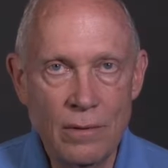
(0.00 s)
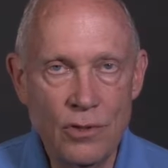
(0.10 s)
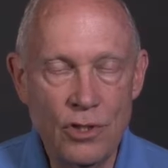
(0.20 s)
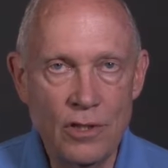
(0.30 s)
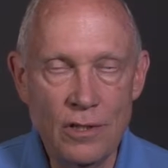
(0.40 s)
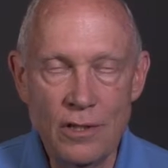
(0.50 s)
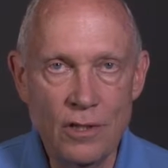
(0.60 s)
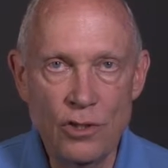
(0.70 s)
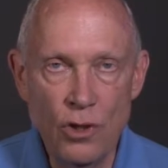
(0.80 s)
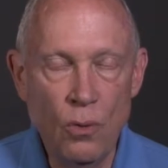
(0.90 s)
Jesus
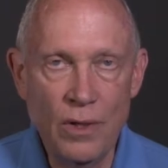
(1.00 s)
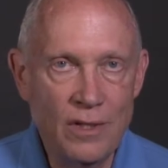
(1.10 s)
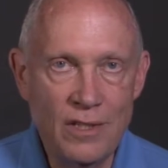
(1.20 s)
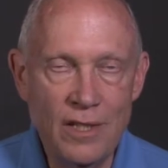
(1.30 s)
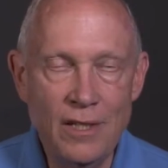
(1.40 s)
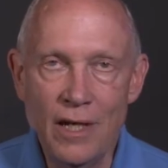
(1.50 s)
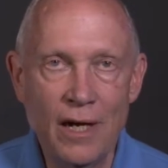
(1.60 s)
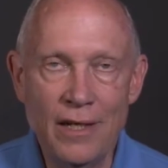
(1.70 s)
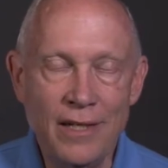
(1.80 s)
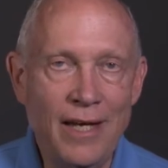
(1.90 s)
says, no one has seen
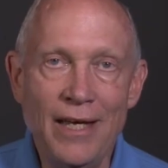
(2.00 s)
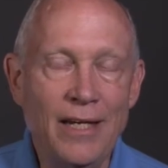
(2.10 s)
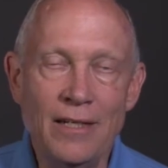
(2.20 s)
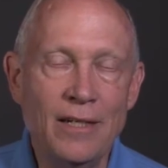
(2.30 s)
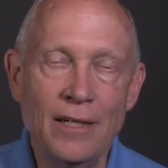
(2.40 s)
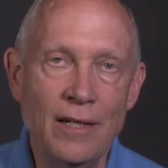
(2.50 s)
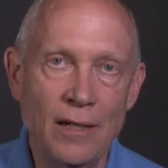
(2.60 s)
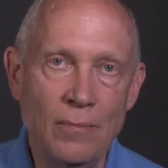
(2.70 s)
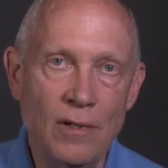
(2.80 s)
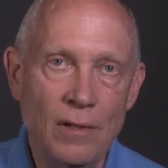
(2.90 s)
God at any
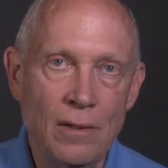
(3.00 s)
time.